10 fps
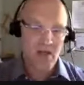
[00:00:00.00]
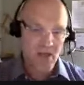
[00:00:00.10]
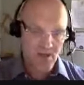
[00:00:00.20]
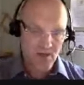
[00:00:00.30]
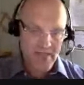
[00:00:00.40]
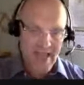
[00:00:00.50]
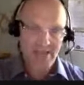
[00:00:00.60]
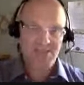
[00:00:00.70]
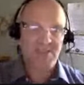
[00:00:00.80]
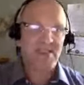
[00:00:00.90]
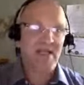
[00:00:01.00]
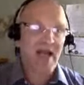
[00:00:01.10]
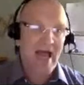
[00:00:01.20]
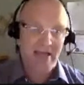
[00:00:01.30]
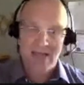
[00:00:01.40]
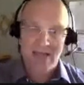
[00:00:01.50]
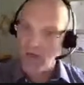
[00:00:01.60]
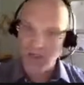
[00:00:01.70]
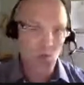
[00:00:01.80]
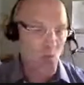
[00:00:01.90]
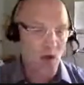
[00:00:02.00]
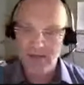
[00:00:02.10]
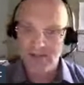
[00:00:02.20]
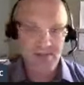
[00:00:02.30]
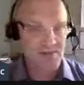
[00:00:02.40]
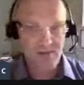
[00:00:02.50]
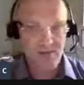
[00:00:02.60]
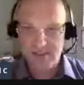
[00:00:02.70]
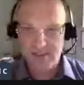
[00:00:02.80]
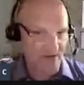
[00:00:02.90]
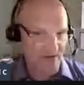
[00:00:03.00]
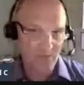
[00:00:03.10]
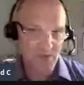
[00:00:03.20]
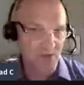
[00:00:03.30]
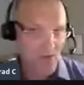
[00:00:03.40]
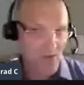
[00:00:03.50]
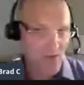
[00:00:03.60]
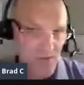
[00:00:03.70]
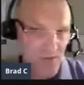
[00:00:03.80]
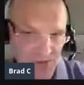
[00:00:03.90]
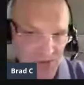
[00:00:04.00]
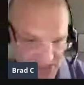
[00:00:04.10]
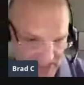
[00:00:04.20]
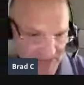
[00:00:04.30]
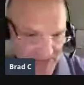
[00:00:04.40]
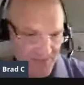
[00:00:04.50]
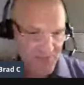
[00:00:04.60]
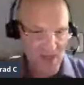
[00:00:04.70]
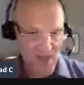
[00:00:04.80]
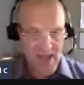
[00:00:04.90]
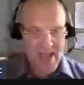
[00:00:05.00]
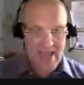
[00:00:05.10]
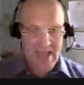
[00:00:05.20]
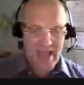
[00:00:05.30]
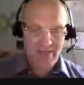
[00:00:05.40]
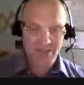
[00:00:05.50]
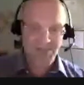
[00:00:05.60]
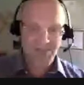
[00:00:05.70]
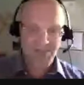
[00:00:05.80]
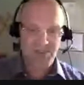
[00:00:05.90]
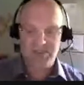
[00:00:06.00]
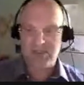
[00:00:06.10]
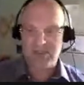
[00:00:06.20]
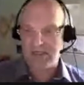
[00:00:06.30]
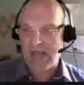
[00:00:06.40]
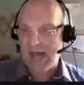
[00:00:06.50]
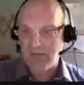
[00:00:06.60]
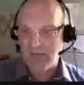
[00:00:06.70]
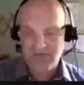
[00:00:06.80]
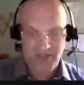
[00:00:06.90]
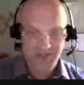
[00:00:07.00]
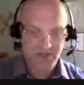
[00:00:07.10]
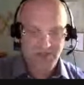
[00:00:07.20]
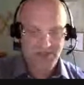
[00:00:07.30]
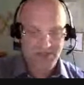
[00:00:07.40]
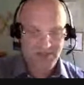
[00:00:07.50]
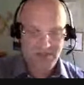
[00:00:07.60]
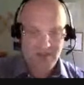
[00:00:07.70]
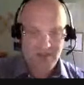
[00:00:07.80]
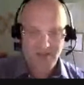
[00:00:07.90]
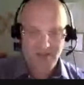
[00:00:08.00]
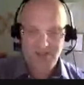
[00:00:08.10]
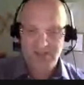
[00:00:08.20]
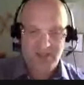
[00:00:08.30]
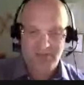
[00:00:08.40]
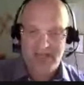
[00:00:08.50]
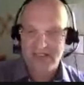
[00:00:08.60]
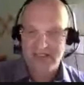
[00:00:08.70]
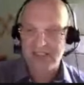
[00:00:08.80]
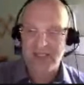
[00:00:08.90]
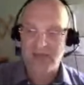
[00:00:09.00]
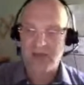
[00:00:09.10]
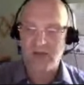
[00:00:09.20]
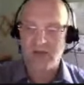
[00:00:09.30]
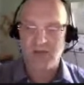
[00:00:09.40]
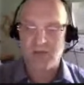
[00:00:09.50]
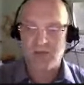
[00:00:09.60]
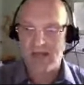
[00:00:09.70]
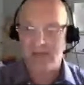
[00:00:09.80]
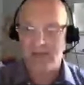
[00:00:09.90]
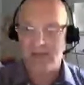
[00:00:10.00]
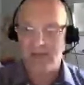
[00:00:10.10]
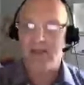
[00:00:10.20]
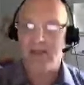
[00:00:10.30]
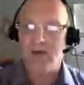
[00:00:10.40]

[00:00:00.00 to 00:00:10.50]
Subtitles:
You can actually highlight what you want to take from your Google Sheet. And I'm just using the copy feature, which is, I'm just using Command C, but you can right click and go to